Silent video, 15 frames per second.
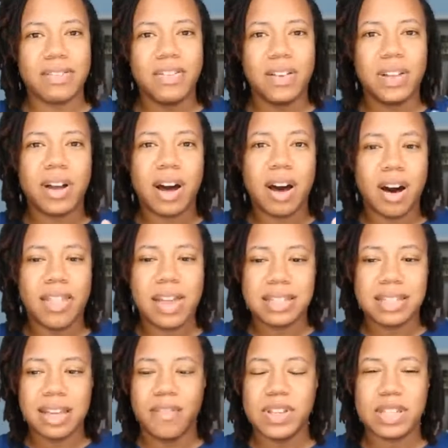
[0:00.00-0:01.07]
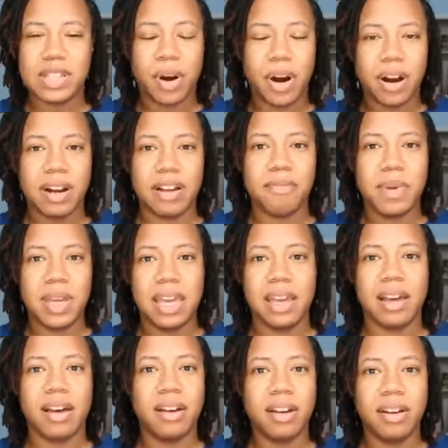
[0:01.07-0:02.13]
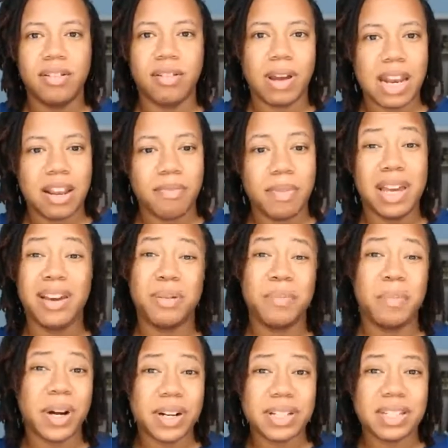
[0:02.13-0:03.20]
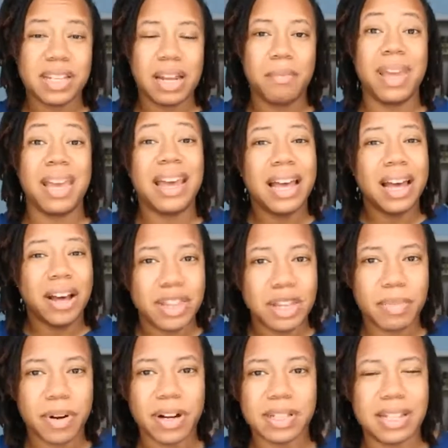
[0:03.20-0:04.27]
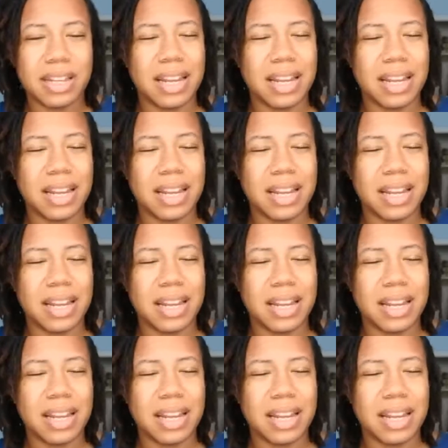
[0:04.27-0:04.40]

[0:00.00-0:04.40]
I feel all that stuff is a part of being a good creative, being a good person, being a healthy person,